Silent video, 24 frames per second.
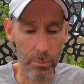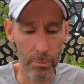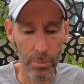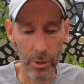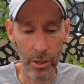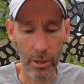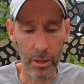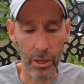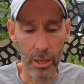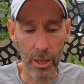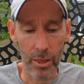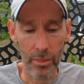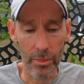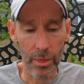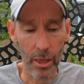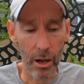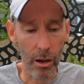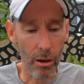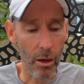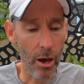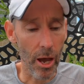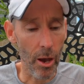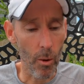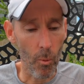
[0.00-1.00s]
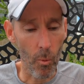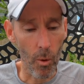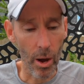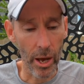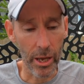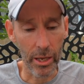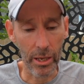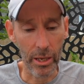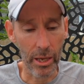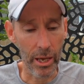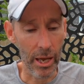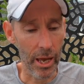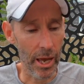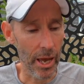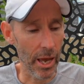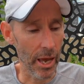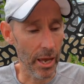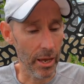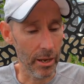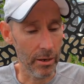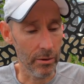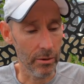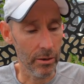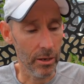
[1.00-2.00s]
but they're lightweight
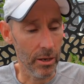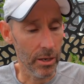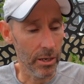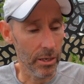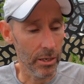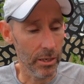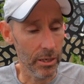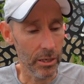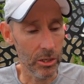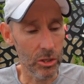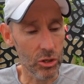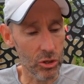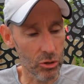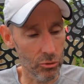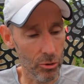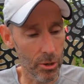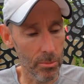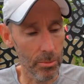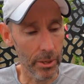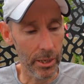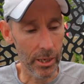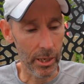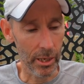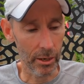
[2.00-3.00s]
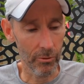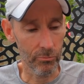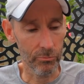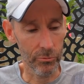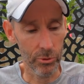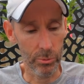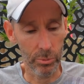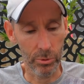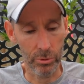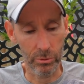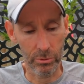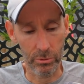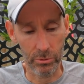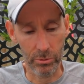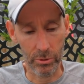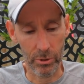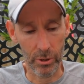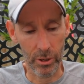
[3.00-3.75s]
and extremely comfortable.